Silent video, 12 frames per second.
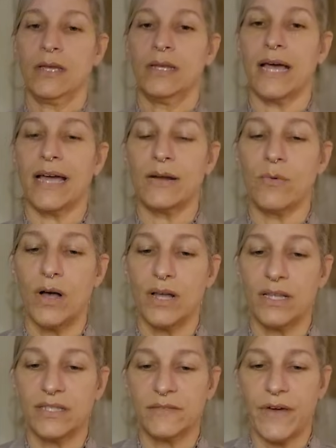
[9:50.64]
Nine of
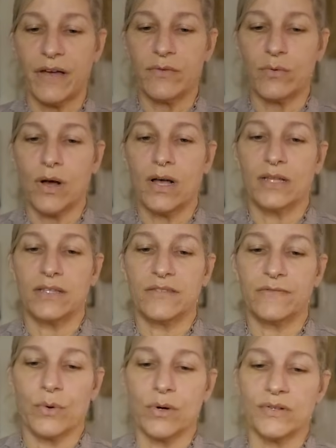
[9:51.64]
Wands, Five of Wands,
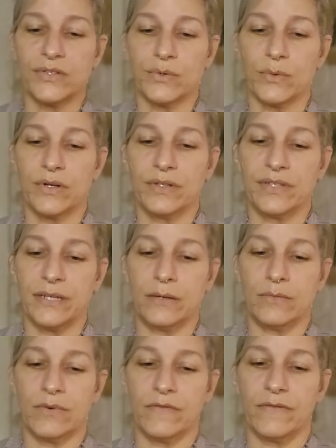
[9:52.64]
Four of Swords
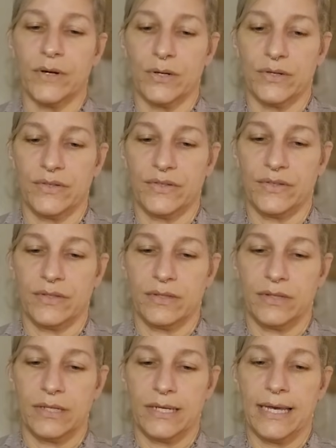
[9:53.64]
in reverse.
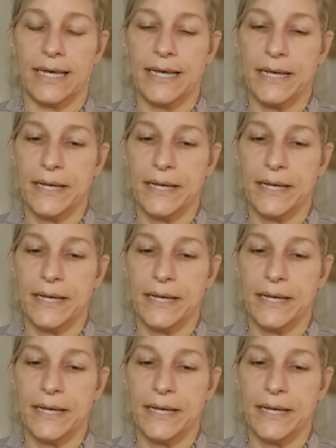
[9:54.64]
They